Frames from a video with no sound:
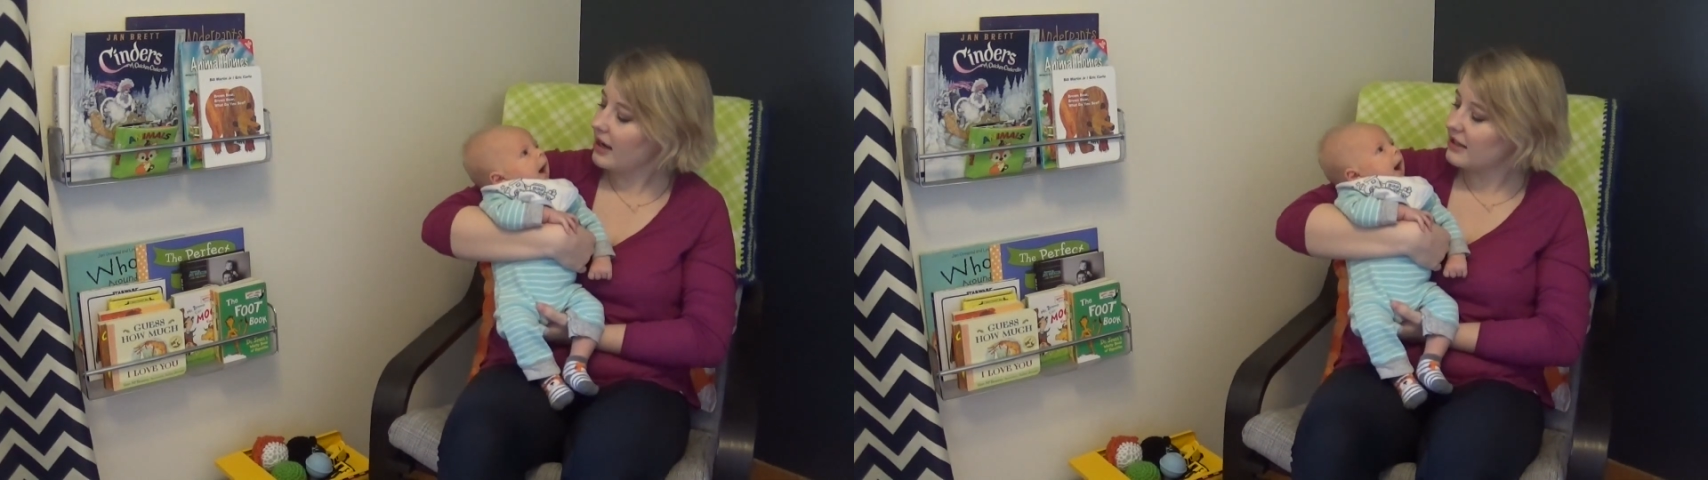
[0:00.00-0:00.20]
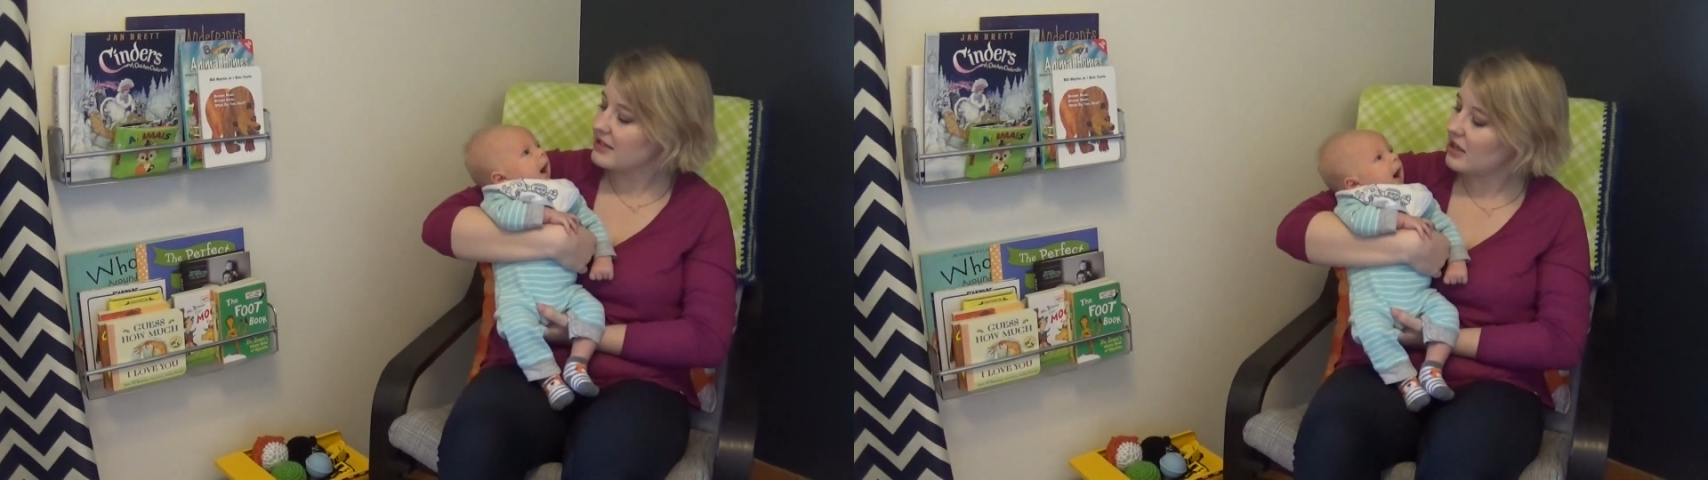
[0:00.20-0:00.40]

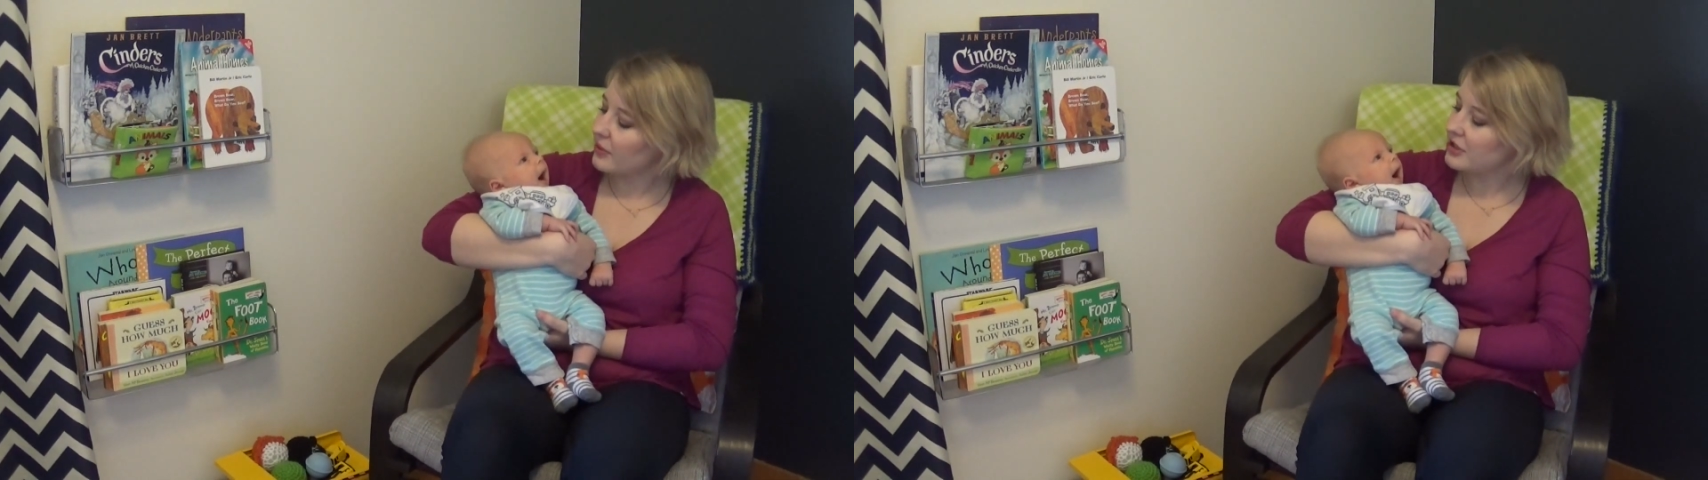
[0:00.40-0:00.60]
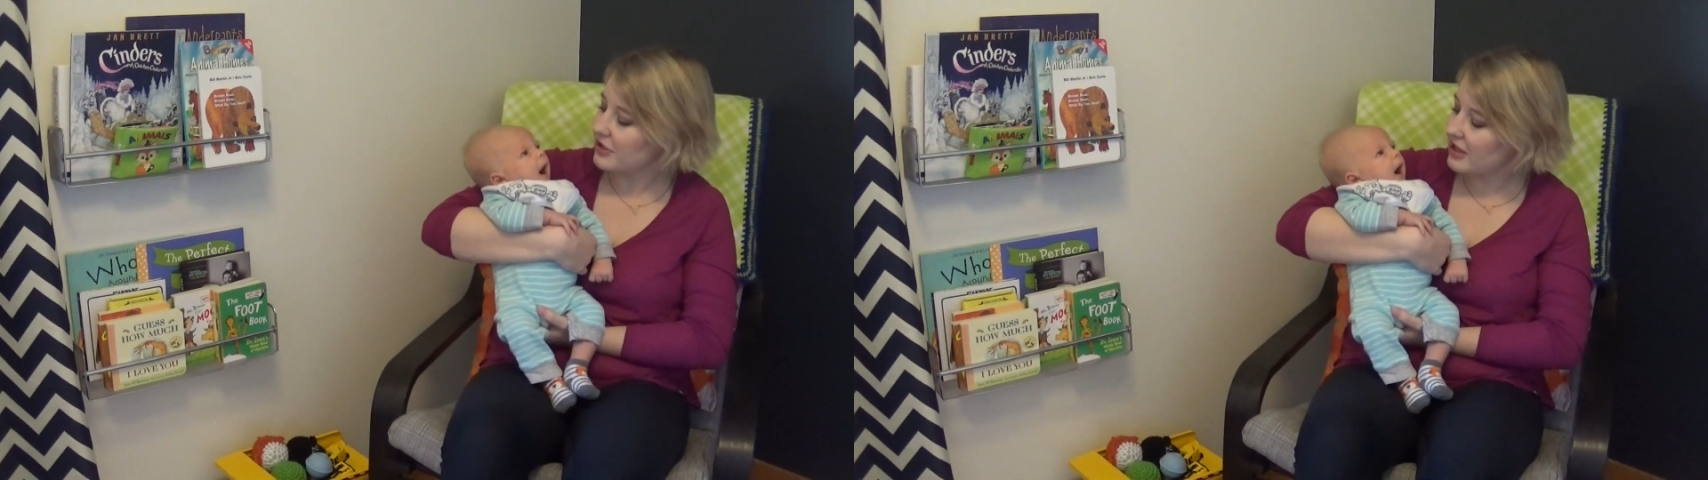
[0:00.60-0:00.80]
And so
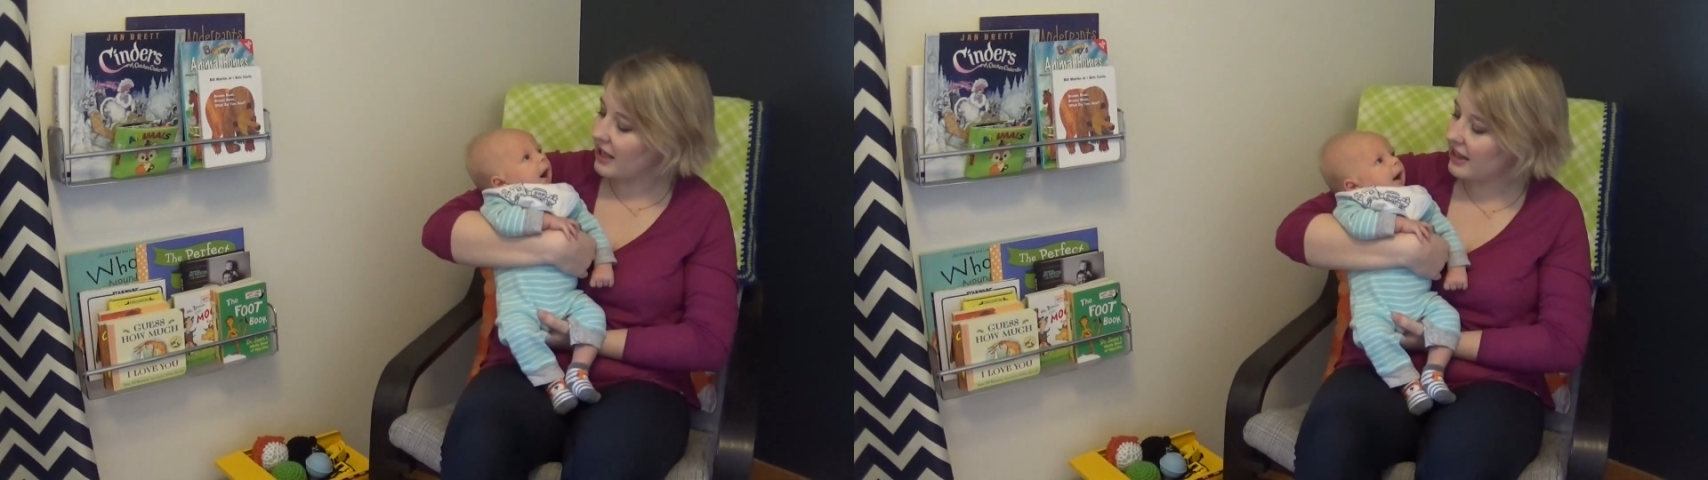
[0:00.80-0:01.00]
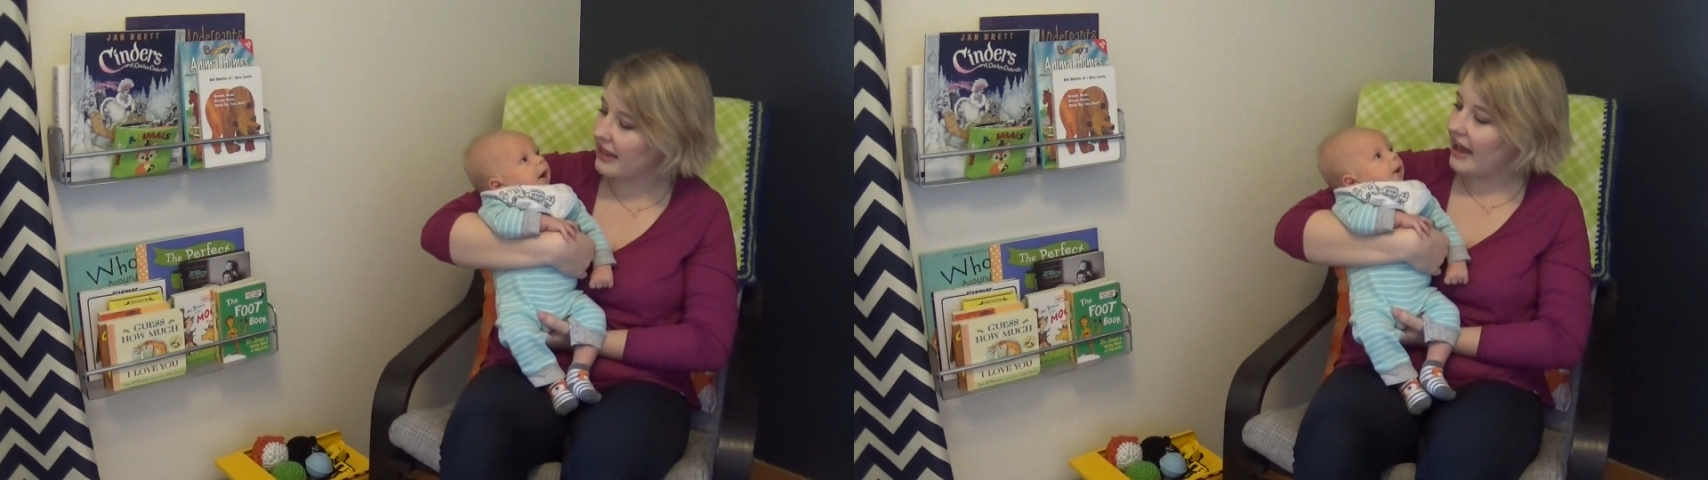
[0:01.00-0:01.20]
we do a
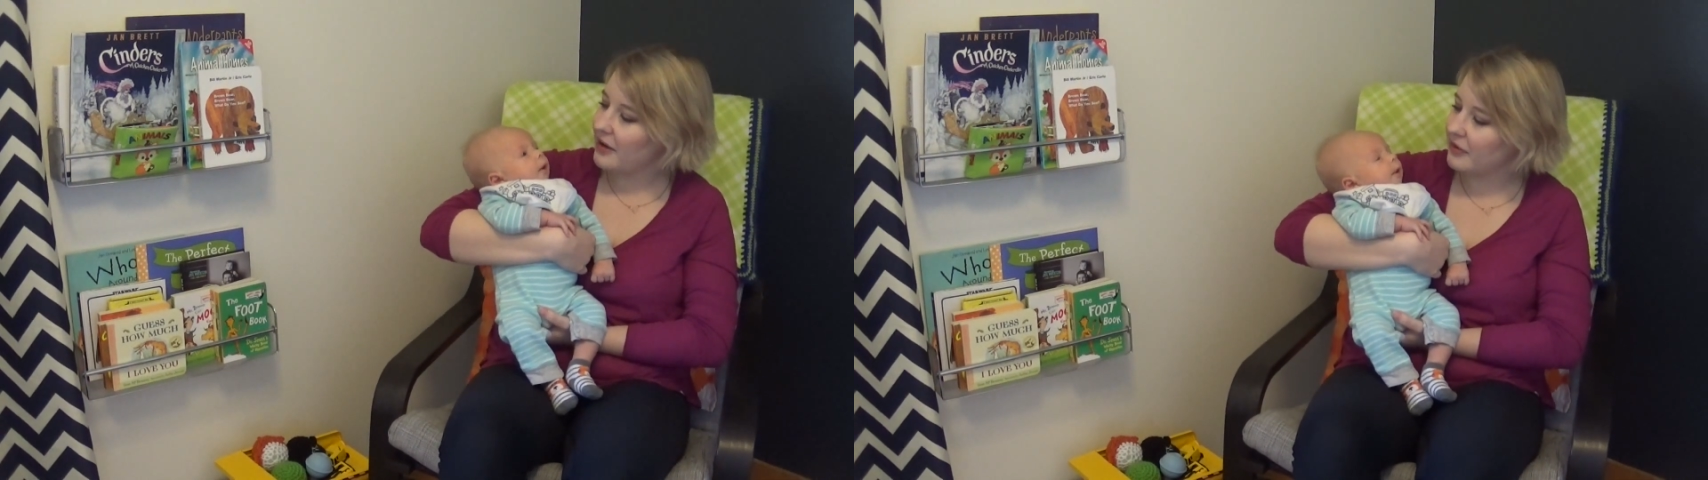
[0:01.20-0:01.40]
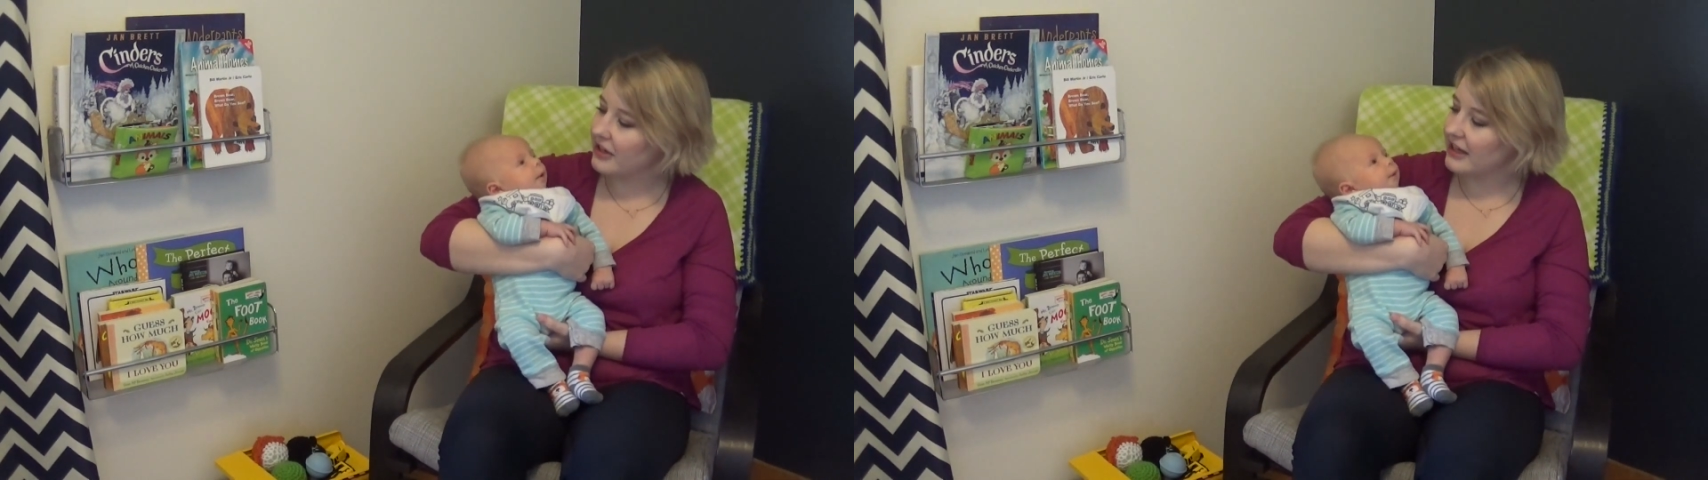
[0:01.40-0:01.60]
lot of that where